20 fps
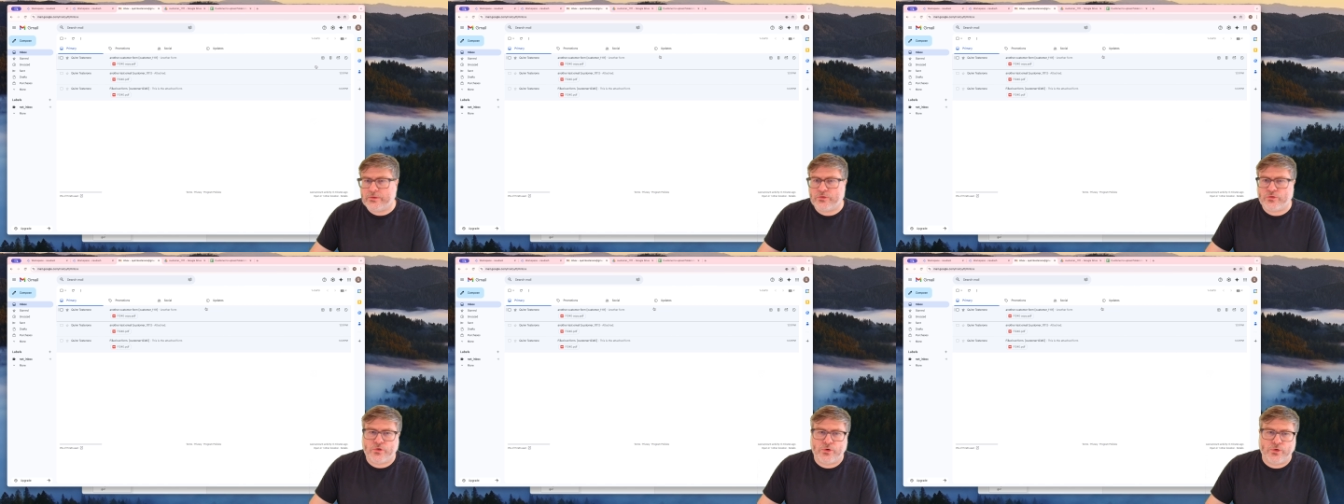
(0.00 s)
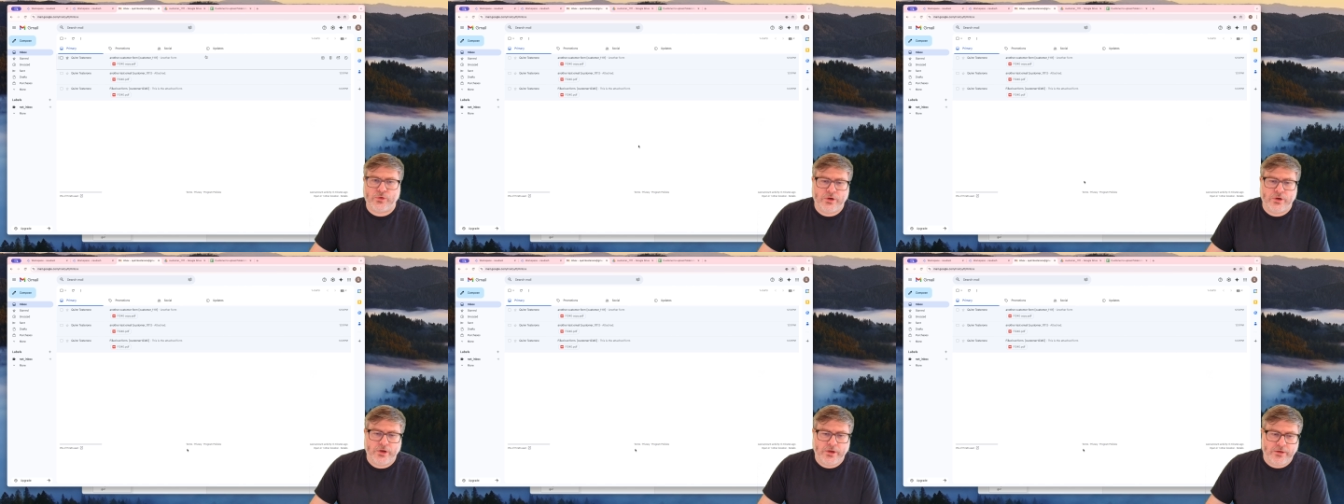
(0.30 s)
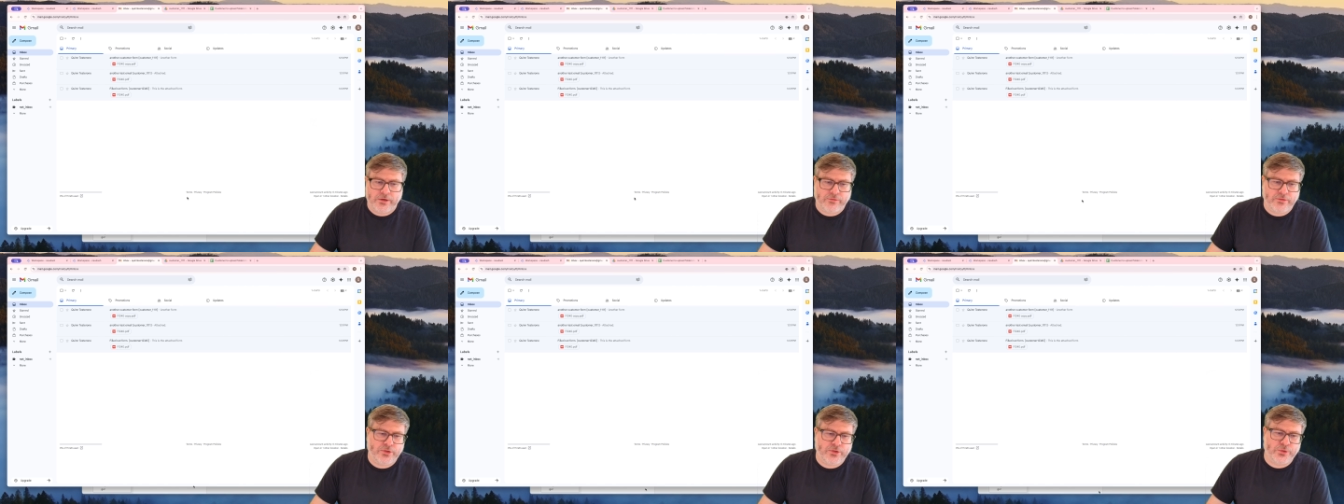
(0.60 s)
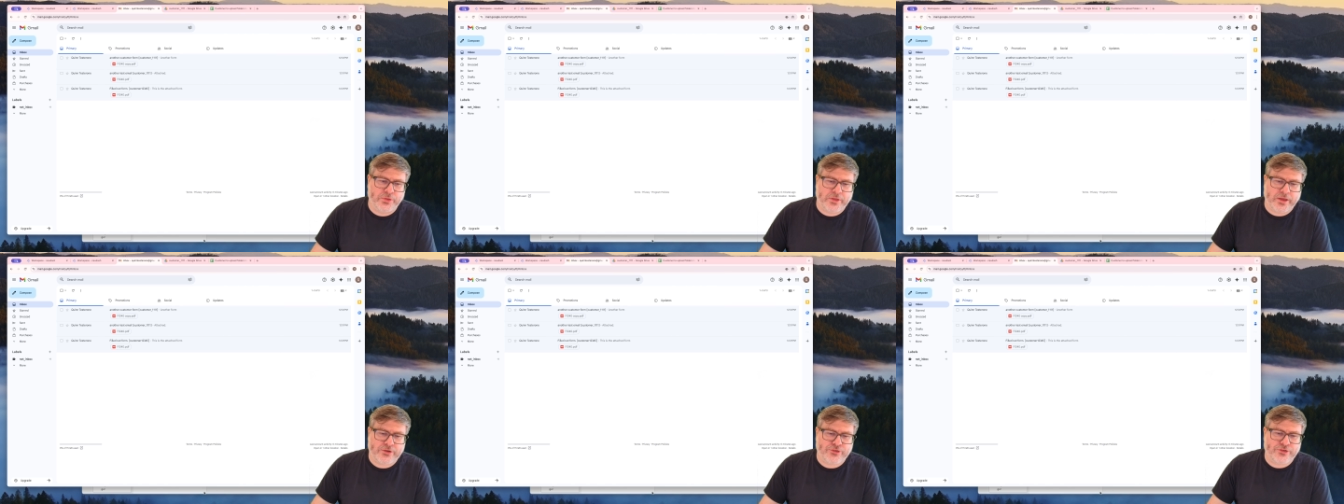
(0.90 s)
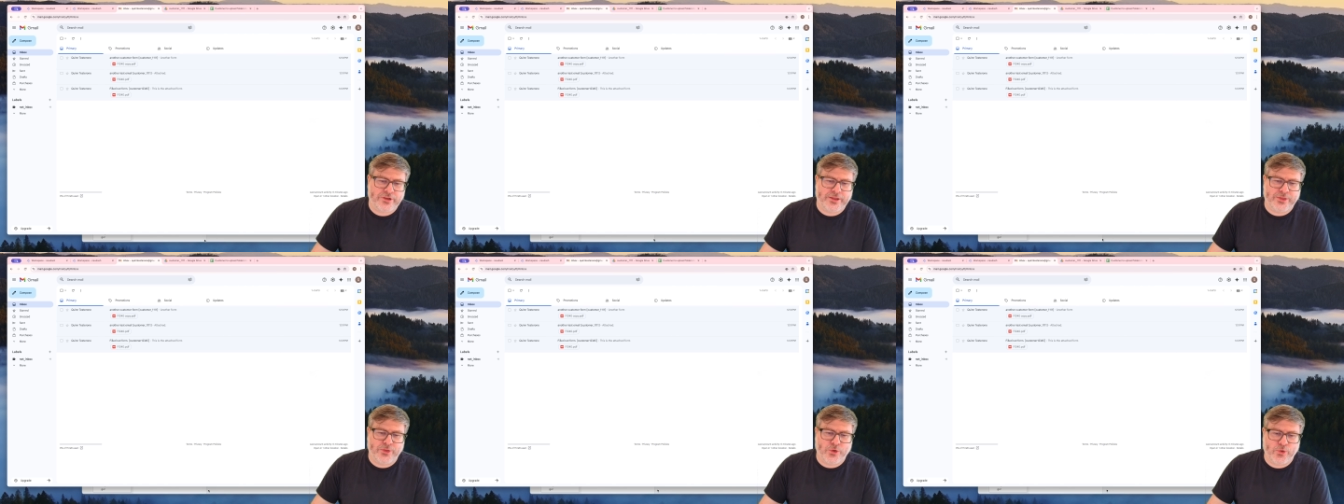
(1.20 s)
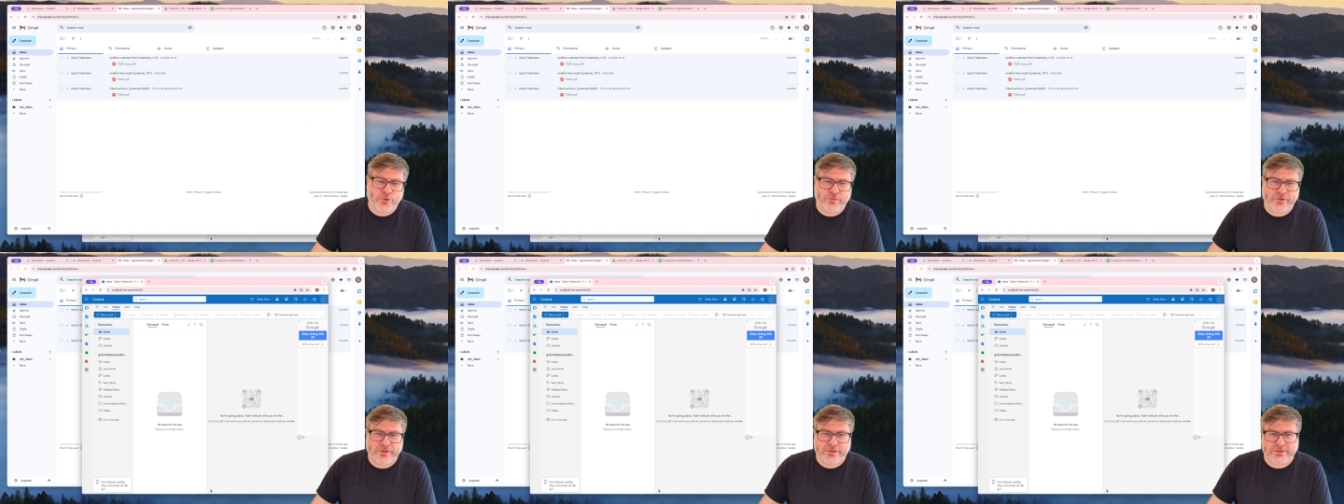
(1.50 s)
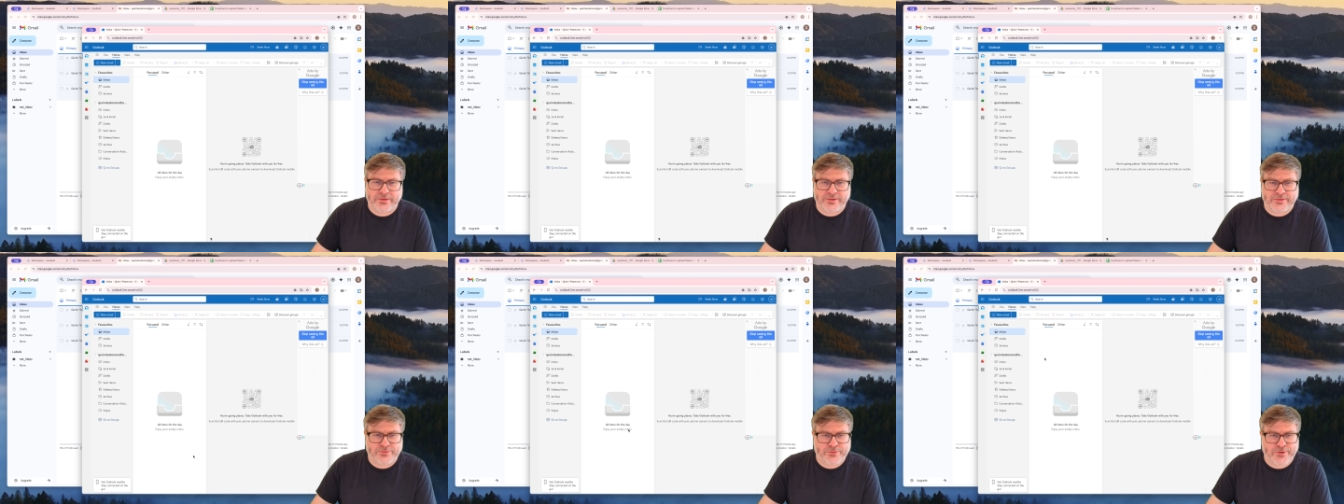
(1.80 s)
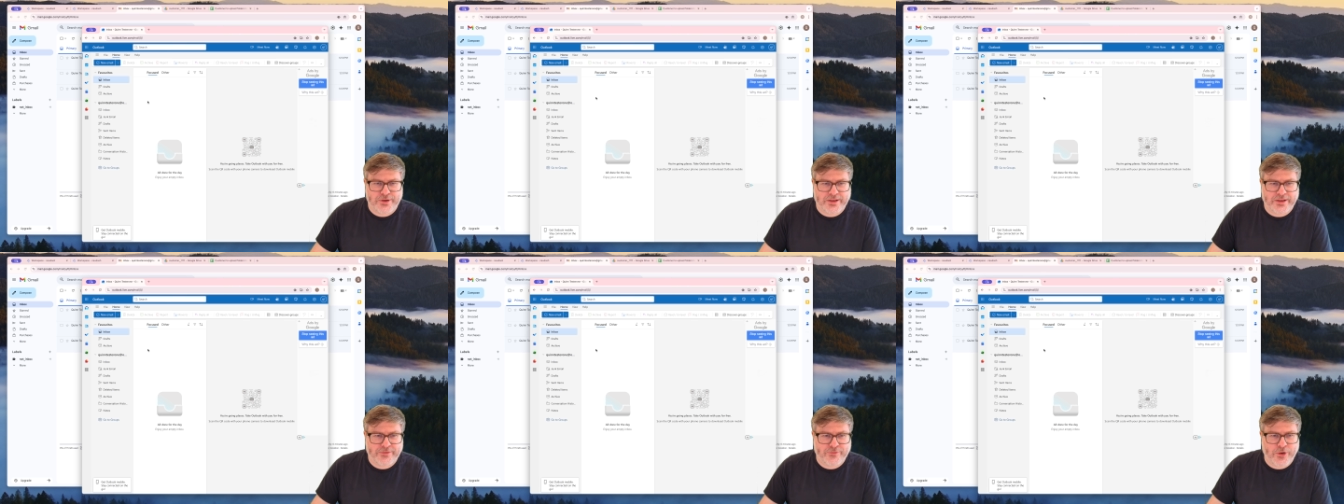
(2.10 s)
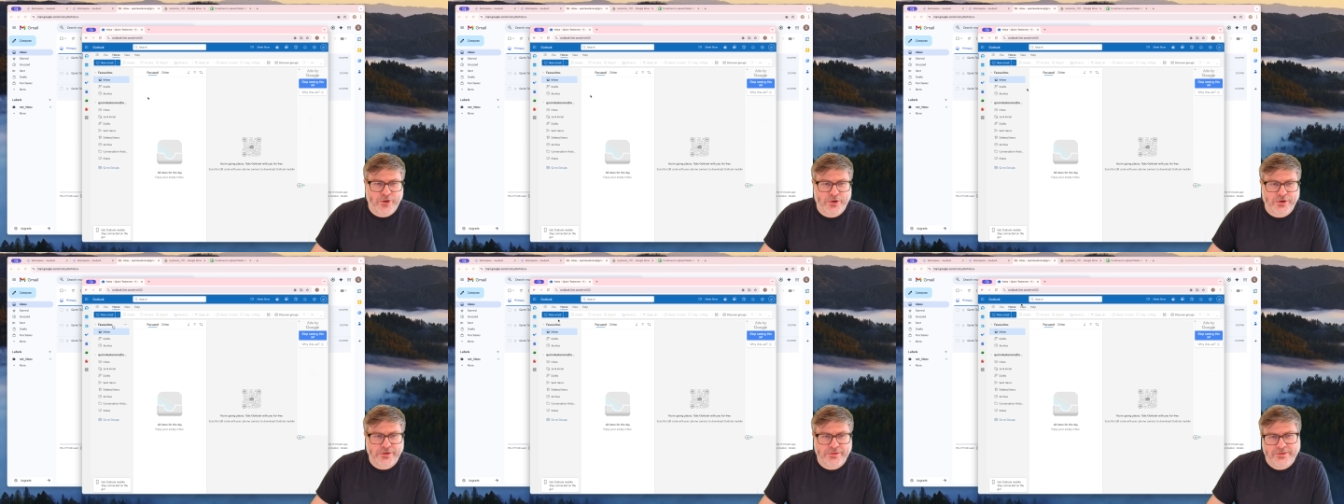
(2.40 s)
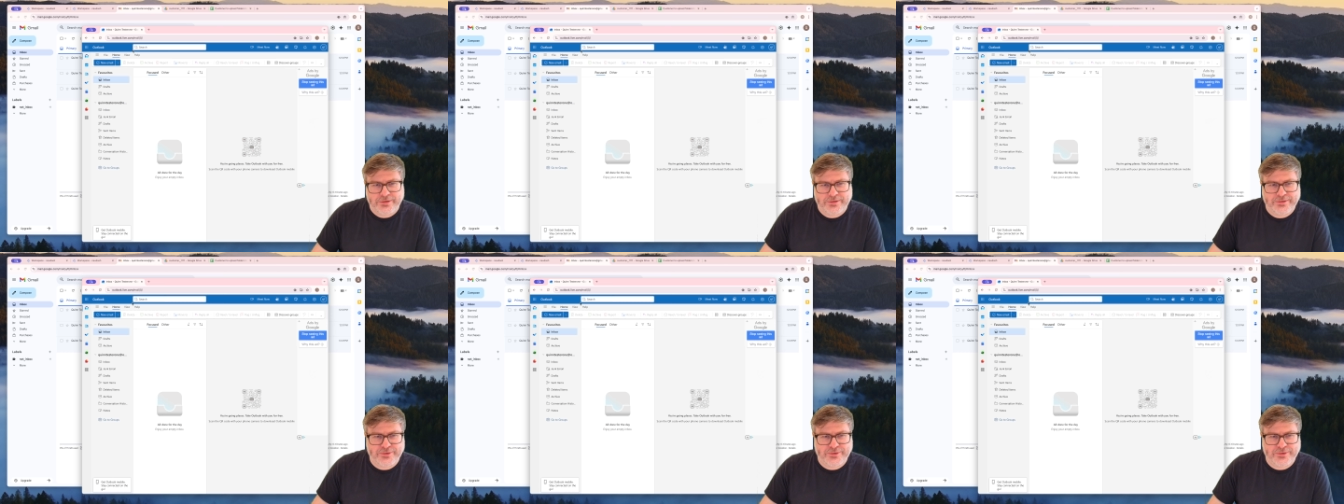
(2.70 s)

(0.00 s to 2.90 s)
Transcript: and so we don't actually know whether this really worked.